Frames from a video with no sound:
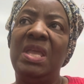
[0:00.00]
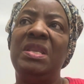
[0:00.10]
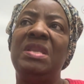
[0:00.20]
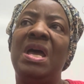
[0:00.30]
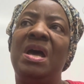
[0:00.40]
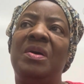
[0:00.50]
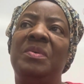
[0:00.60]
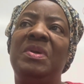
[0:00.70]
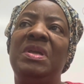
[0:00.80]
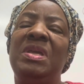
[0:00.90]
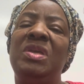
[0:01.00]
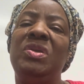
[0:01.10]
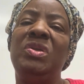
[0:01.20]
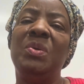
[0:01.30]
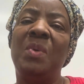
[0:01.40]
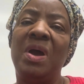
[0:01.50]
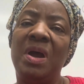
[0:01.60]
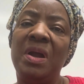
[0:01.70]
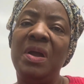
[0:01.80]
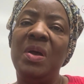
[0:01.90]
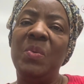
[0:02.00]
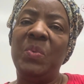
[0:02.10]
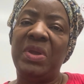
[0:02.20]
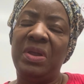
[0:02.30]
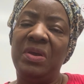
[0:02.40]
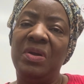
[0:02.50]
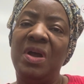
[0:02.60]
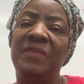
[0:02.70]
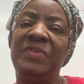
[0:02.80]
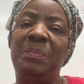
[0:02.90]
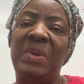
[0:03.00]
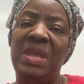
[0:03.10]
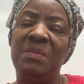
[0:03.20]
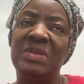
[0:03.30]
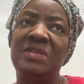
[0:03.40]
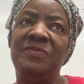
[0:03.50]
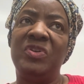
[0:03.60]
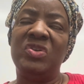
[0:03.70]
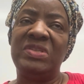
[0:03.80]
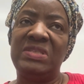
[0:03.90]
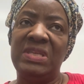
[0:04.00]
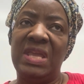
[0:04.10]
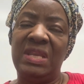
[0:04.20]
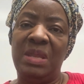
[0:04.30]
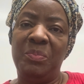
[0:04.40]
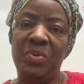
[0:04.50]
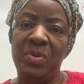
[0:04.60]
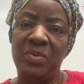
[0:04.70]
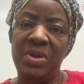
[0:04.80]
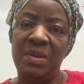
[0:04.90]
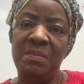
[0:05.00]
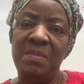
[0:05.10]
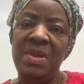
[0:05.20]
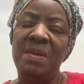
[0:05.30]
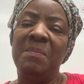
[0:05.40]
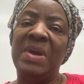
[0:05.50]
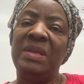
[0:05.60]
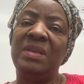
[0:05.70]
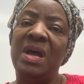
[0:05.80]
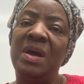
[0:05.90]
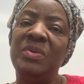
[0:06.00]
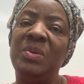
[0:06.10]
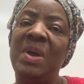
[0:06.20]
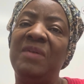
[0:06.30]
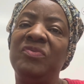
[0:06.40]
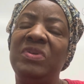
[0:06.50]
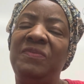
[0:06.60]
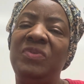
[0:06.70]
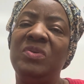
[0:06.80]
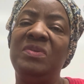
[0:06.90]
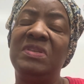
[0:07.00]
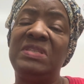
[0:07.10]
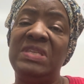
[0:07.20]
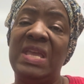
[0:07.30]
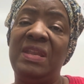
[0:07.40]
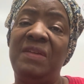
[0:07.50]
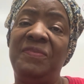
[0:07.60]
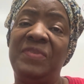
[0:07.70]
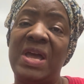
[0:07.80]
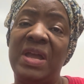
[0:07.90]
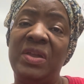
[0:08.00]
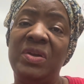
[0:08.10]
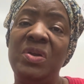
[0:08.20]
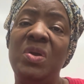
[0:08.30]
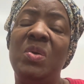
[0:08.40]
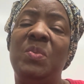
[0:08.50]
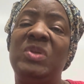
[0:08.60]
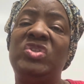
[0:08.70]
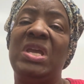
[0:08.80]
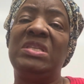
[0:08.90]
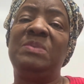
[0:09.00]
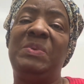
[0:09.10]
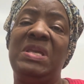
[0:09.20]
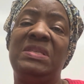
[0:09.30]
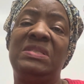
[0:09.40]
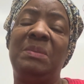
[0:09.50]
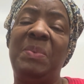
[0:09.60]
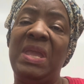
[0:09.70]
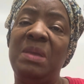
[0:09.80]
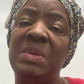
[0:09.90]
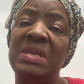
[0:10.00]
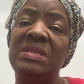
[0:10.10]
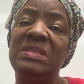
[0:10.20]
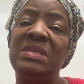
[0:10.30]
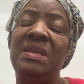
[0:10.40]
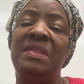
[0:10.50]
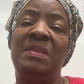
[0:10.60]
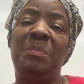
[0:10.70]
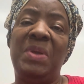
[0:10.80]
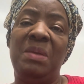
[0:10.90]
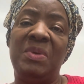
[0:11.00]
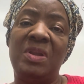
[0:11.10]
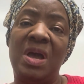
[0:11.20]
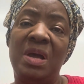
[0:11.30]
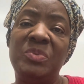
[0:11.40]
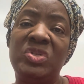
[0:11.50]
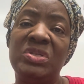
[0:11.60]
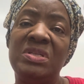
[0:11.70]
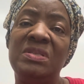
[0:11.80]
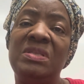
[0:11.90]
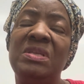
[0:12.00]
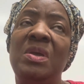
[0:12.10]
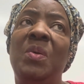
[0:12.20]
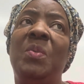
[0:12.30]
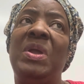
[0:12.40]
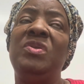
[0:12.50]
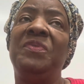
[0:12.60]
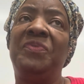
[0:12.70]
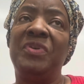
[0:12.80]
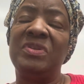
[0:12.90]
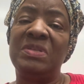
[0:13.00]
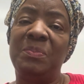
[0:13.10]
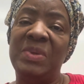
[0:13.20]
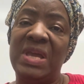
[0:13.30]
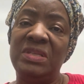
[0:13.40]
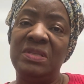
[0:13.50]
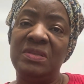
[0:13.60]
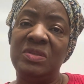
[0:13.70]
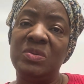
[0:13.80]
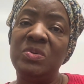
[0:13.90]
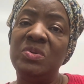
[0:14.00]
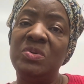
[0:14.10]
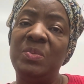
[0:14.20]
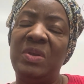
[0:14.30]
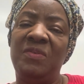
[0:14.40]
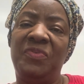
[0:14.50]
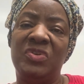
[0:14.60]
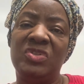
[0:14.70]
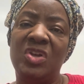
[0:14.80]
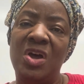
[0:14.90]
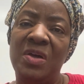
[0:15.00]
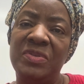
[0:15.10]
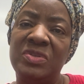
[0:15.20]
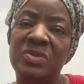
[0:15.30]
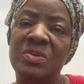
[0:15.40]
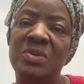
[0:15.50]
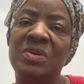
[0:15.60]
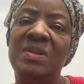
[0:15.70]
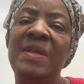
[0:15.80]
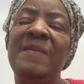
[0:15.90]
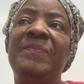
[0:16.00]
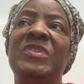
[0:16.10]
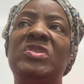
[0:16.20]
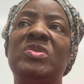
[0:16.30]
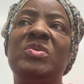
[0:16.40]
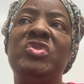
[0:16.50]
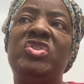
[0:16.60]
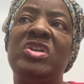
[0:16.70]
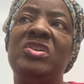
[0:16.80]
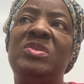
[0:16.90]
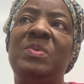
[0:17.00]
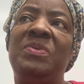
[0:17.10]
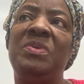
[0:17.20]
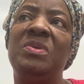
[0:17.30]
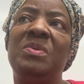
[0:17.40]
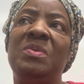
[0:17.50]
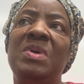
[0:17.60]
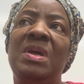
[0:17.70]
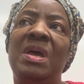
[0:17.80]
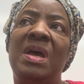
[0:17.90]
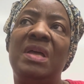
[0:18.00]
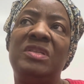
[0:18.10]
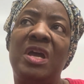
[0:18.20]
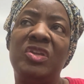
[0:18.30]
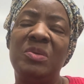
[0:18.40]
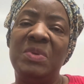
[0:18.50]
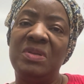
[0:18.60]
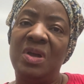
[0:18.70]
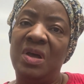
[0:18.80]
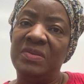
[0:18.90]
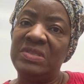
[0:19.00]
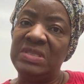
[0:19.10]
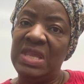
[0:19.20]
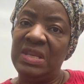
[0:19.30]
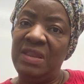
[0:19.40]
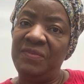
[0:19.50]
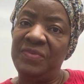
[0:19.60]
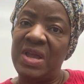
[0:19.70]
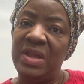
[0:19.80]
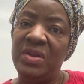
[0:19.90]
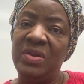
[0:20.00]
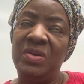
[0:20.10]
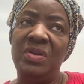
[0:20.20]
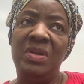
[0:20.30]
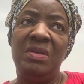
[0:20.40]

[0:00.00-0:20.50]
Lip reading: Now, you are aware of the payments for your CNA program. By now, you have reviewed the CNA flyer, which explains the payments, the payment options. When you first apply to the school, when you first call the school shares with you a document called a CNA flyer.